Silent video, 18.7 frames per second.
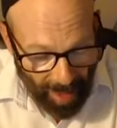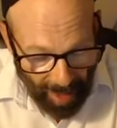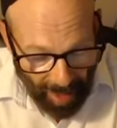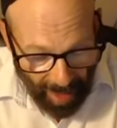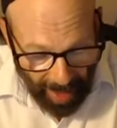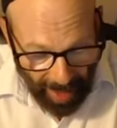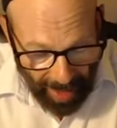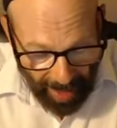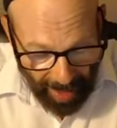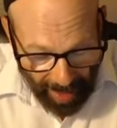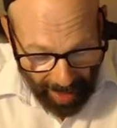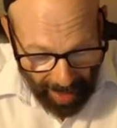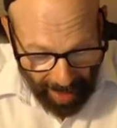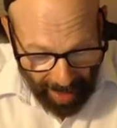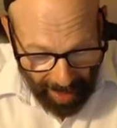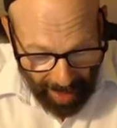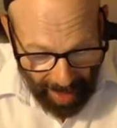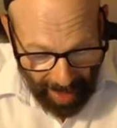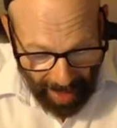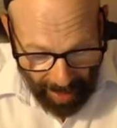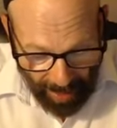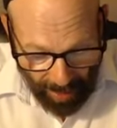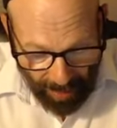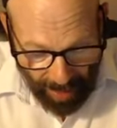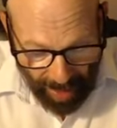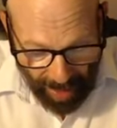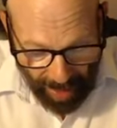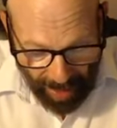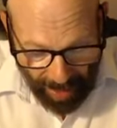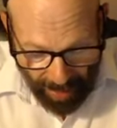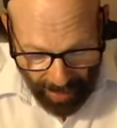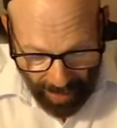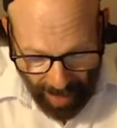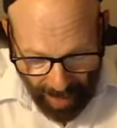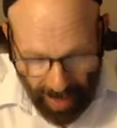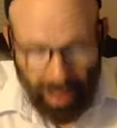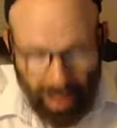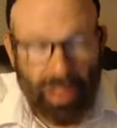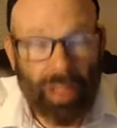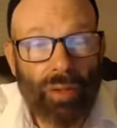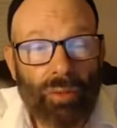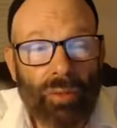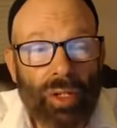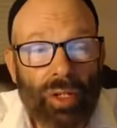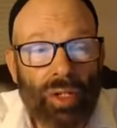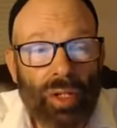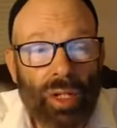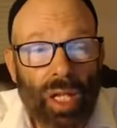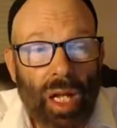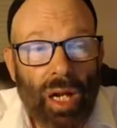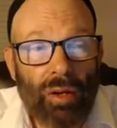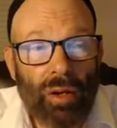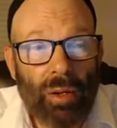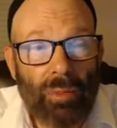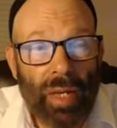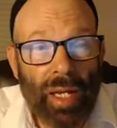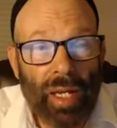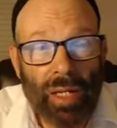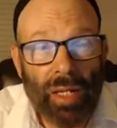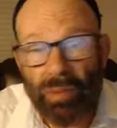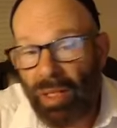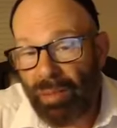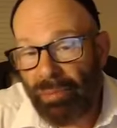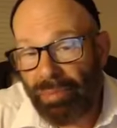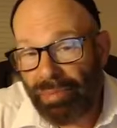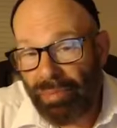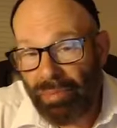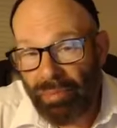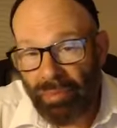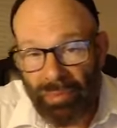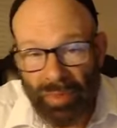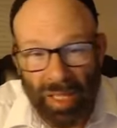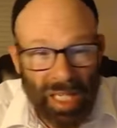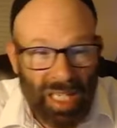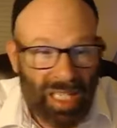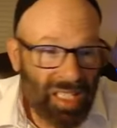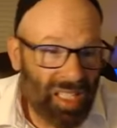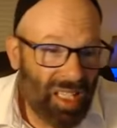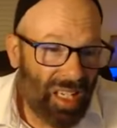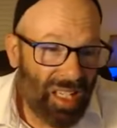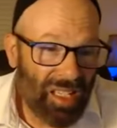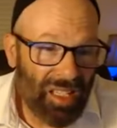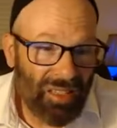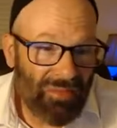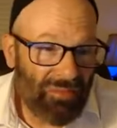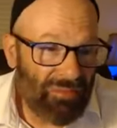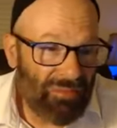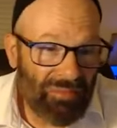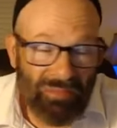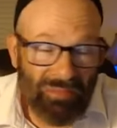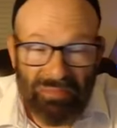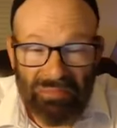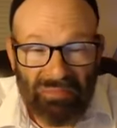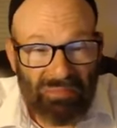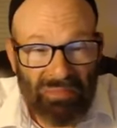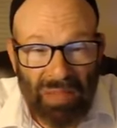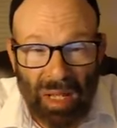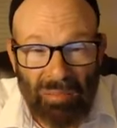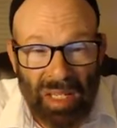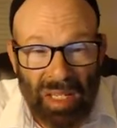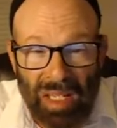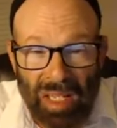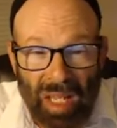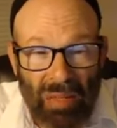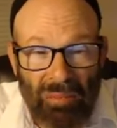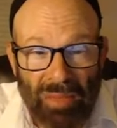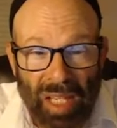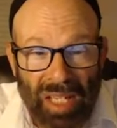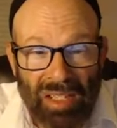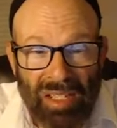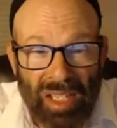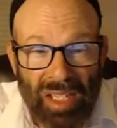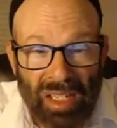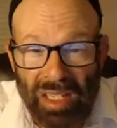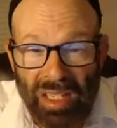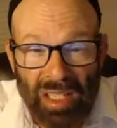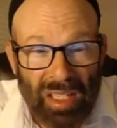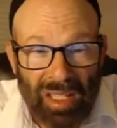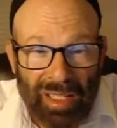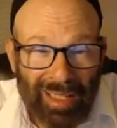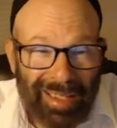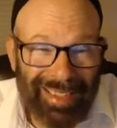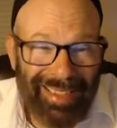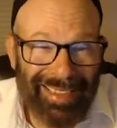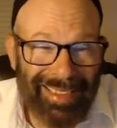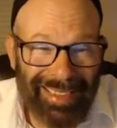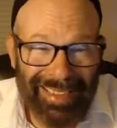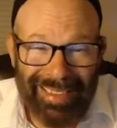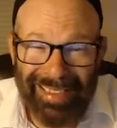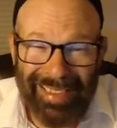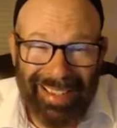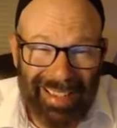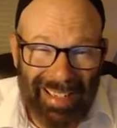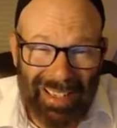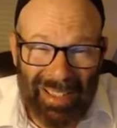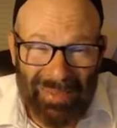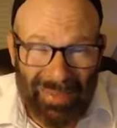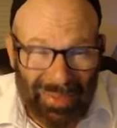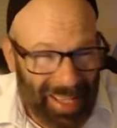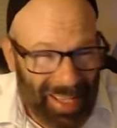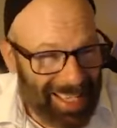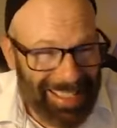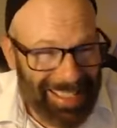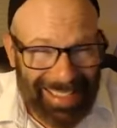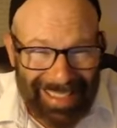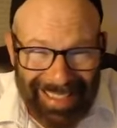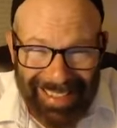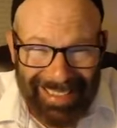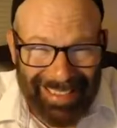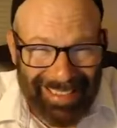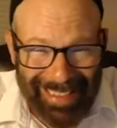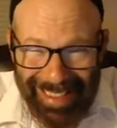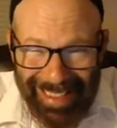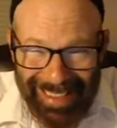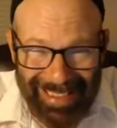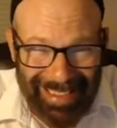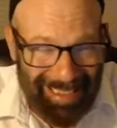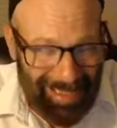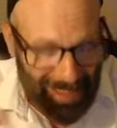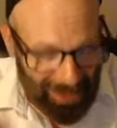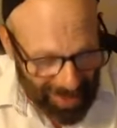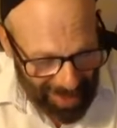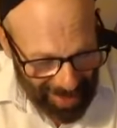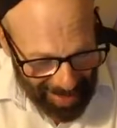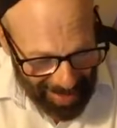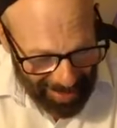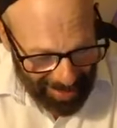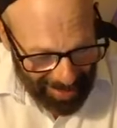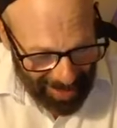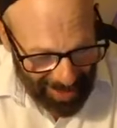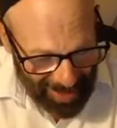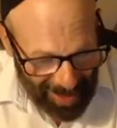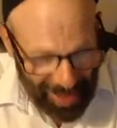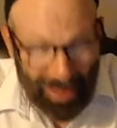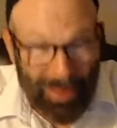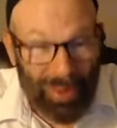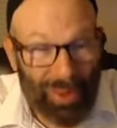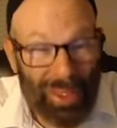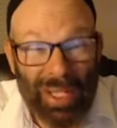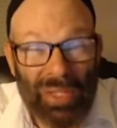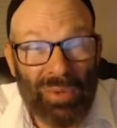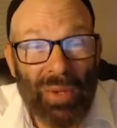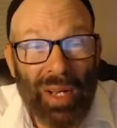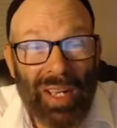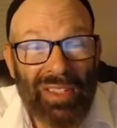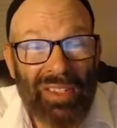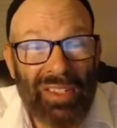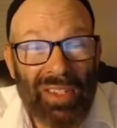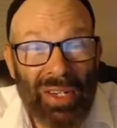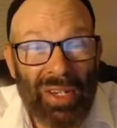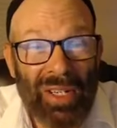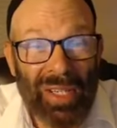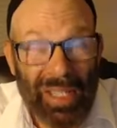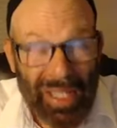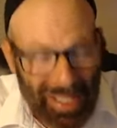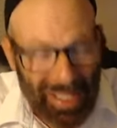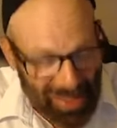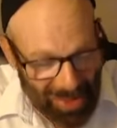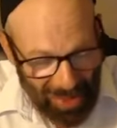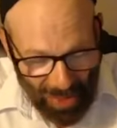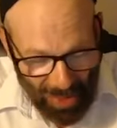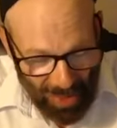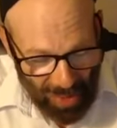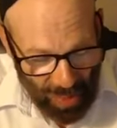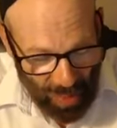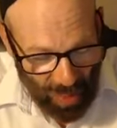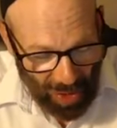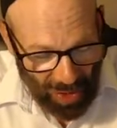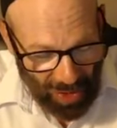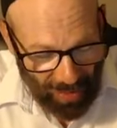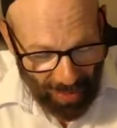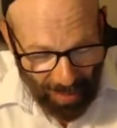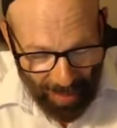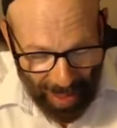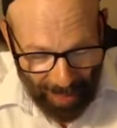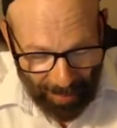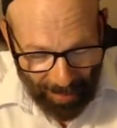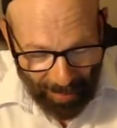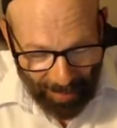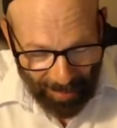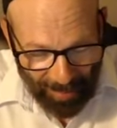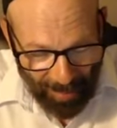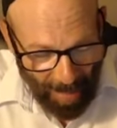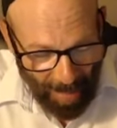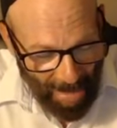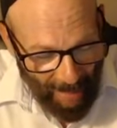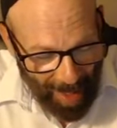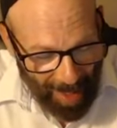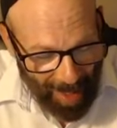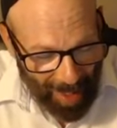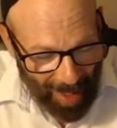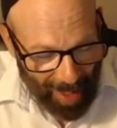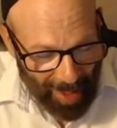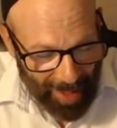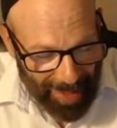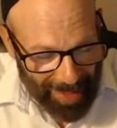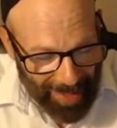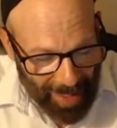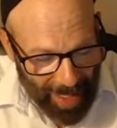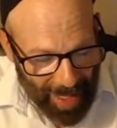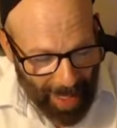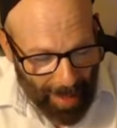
All right. Yeah, I could read to you the original Aramaic, but like I said, I'm lazy. I confess. I just go into the original Hebrew. That's why it's here. So it works for me. All right.